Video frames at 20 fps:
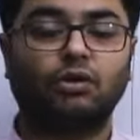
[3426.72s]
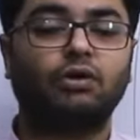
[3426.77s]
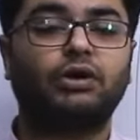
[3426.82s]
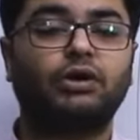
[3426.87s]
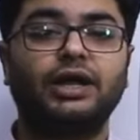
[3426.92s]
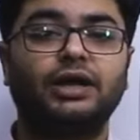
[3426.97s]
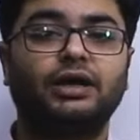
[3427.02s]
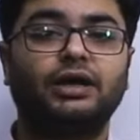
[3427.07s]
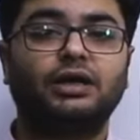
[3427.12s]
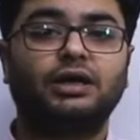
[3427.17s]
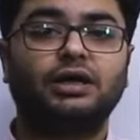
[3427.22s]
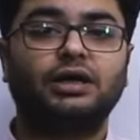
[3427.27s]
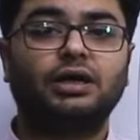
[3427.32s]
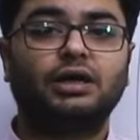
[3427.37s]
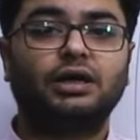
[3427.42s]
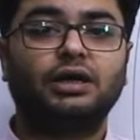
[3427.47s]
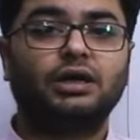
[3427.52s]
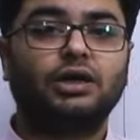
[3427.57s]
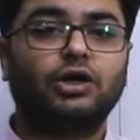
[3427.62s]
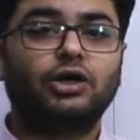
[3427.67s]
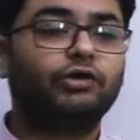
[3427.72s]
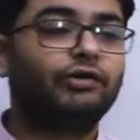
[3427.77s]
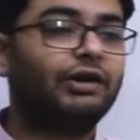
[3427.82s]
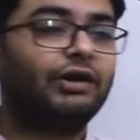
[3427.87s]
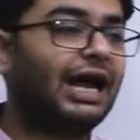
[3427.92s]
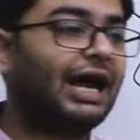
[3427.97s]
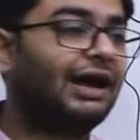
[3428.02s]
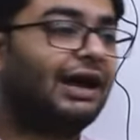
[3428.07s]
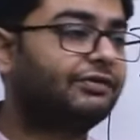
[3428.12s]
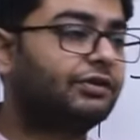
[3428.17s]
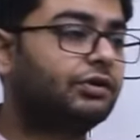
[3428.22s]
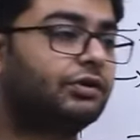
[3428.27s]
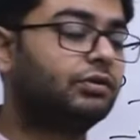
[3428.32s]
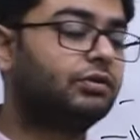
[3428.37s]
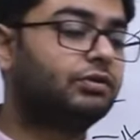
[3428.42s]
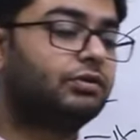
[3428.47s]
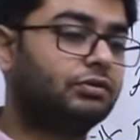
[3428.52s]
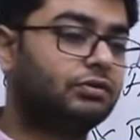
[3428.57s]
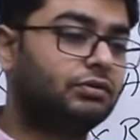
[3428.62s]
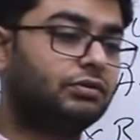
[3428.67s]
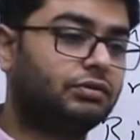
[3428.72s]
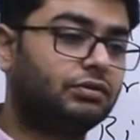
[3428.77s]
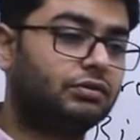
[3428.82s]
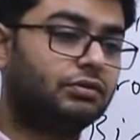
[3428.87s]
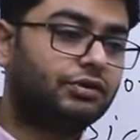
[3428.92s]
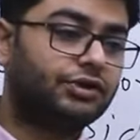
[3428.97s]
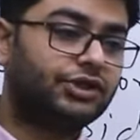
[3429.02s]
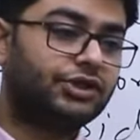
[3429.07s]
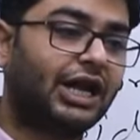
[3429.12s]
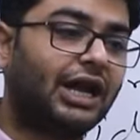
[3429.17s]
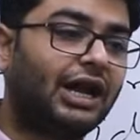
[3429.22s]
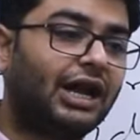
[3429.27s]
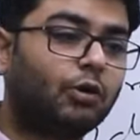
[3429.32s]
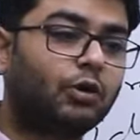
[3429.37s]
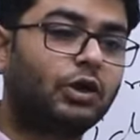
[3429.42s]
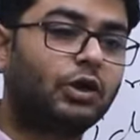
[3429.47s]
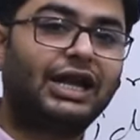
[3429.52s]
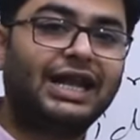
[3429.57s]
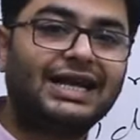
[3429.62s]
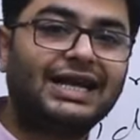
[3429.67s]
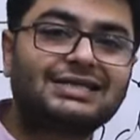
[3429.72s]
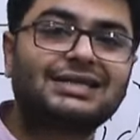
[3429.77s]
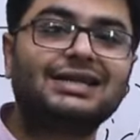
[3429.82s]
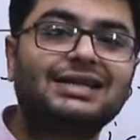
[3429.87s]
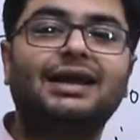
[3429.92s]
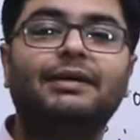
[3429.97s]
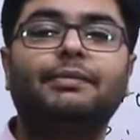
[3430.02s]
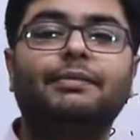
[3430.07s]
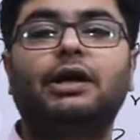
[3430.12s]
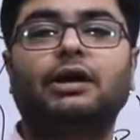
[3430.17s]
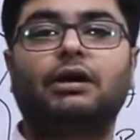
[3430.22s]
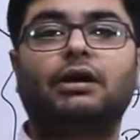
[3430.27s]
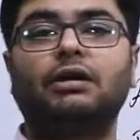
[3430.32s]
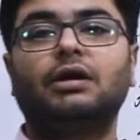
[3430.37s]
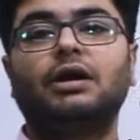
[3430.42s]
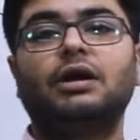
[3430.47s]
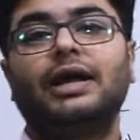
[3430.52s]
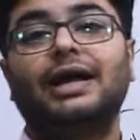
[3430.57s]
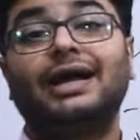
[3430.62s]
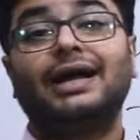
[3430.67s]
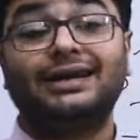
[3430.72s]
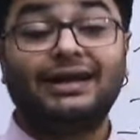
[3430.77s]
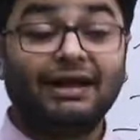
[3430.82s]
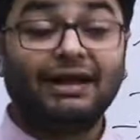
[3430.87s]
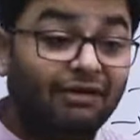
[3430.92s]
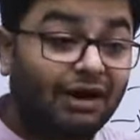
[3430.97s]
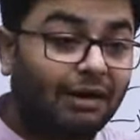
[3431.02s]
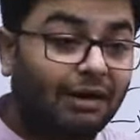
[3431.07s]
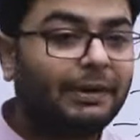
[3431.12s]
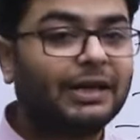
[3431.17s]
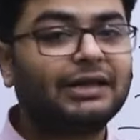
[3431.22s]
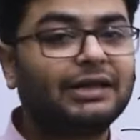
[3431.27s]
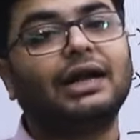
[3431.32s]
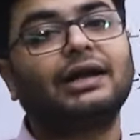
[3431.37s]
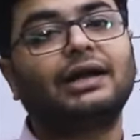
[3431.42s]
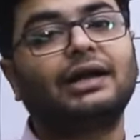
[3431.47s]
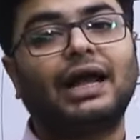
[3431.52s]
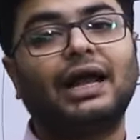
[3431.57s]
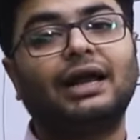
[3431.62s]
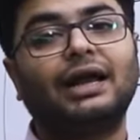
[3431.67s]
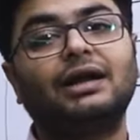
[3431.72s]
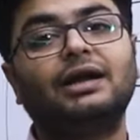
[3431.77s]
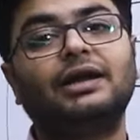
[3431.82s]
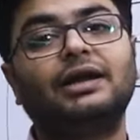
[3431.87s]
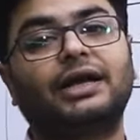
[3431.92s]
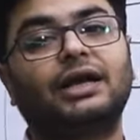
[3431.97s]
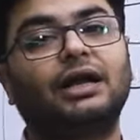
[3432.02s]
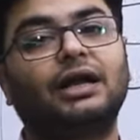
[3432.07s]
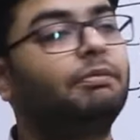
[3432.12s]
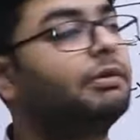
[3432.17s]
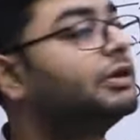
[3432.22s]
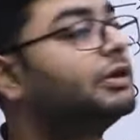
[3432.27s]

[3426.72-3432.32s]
Okay, you will have to shell out less labor in developing that analytical